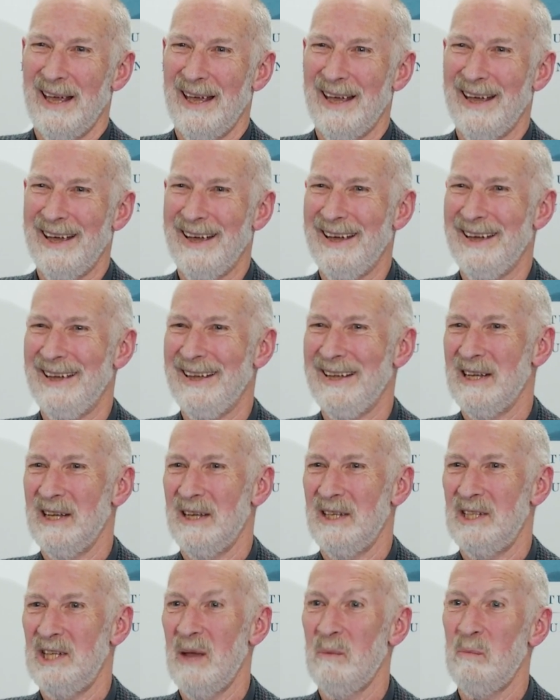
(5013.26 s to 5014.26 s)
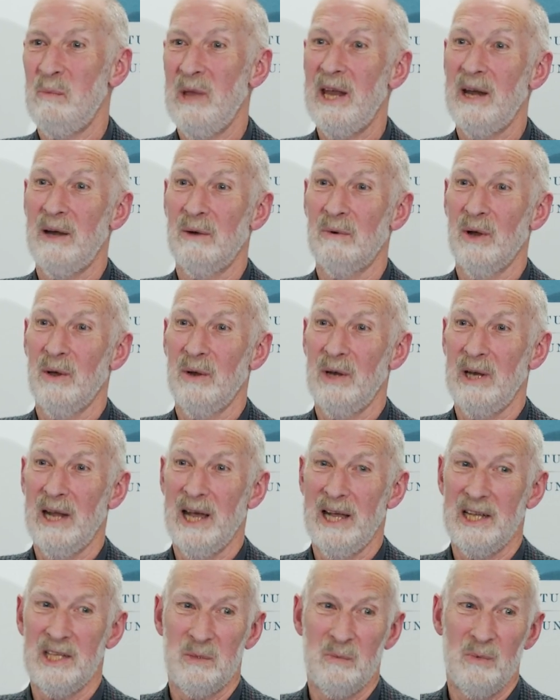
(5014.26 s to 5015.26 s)
Uh, Jim Bennett wrote a
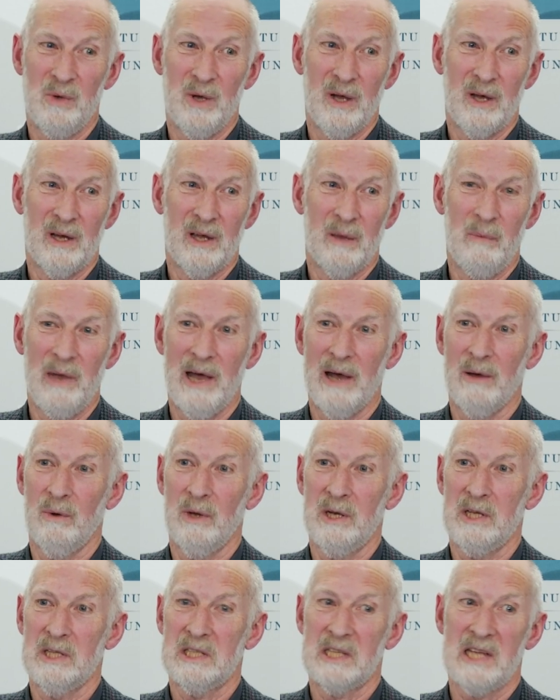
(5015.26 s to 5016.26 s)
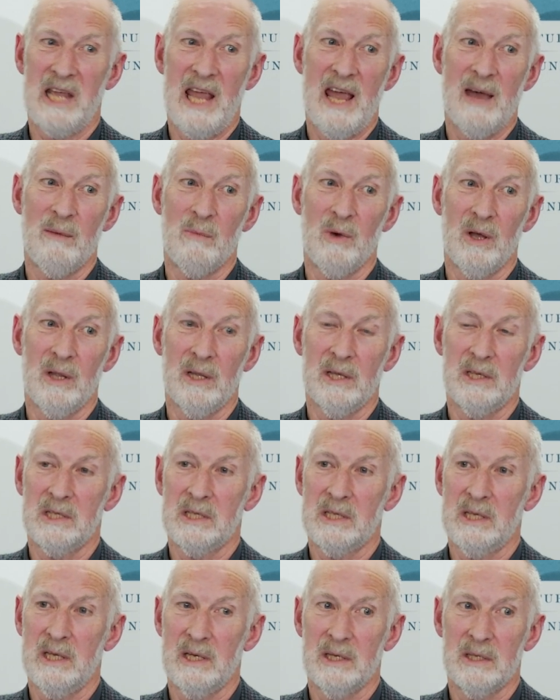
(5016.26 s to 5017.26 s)
nice book about what a scam all
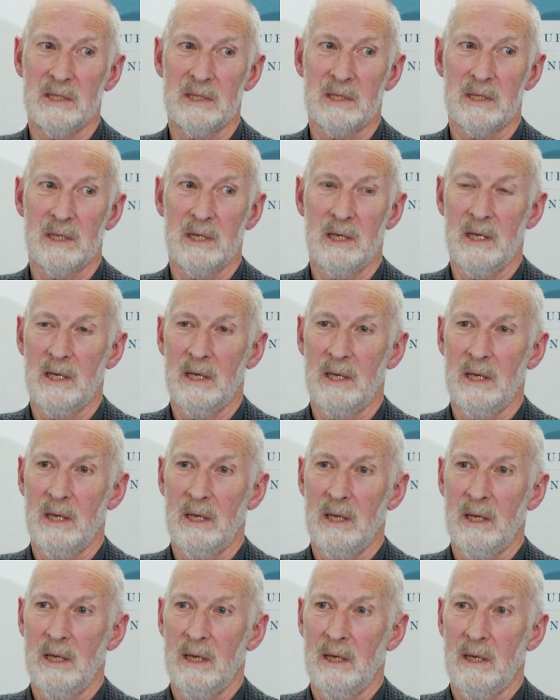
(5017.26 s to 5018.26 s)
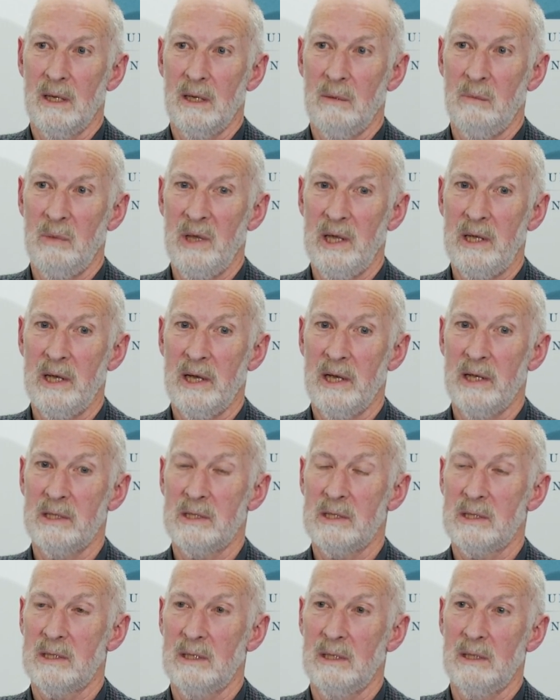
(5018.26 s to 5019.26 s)
this is.
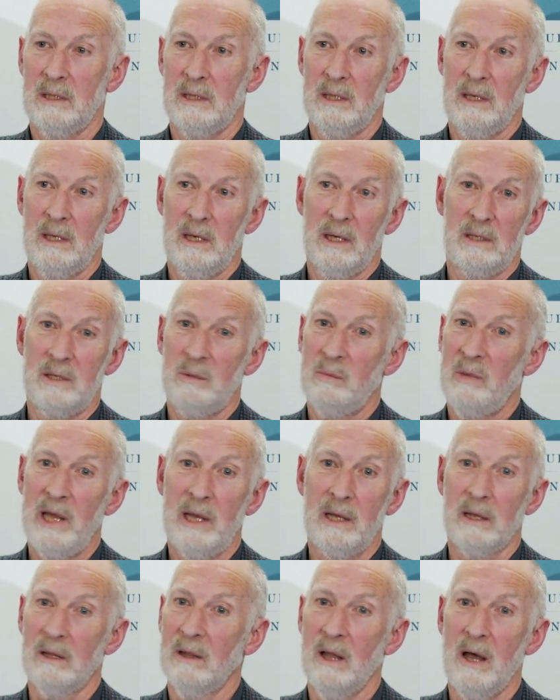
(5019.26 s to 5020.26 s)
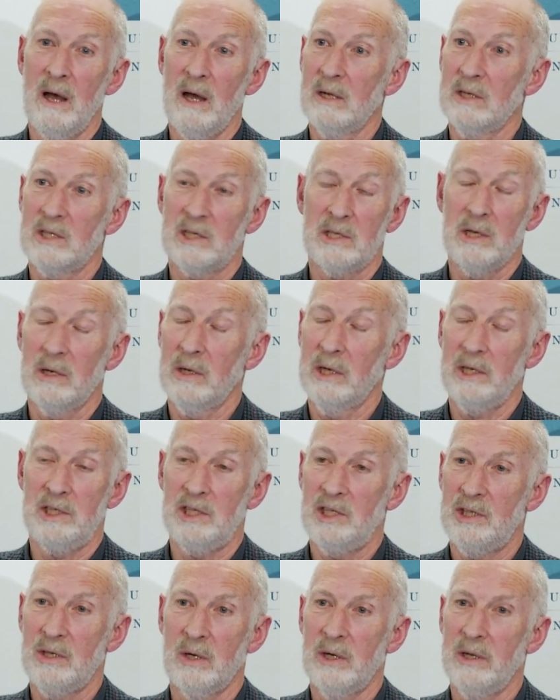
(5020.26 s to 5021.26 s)
Because, you know, to make a long story
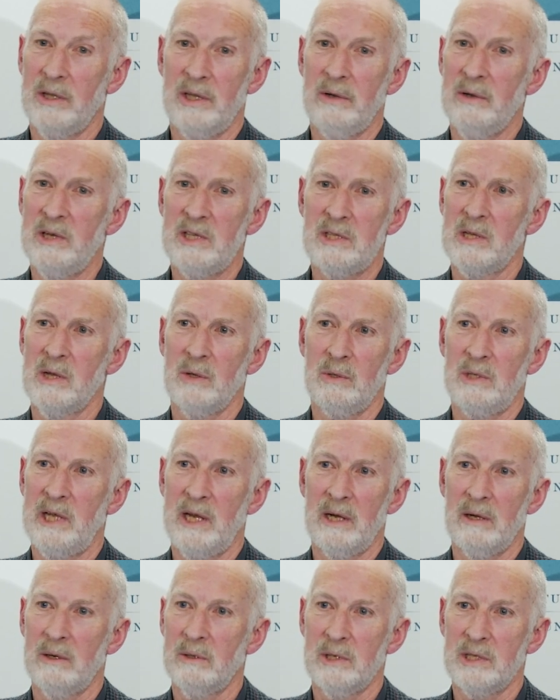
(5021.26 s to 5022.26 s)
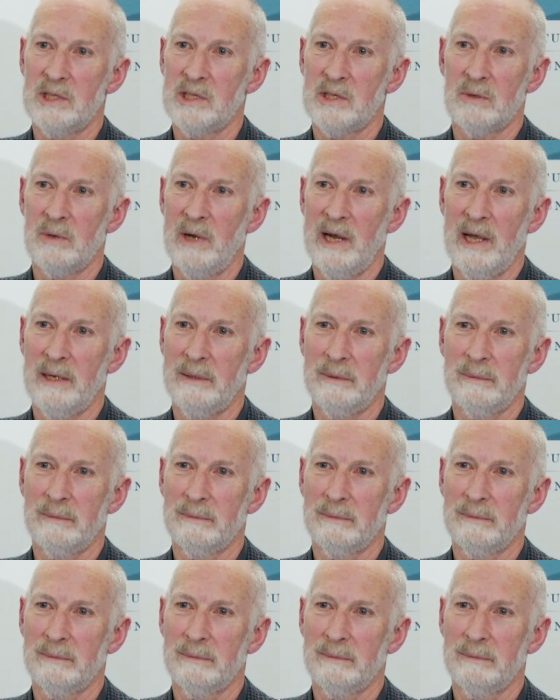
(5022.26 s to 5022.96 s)
short, there is no terrorist threat.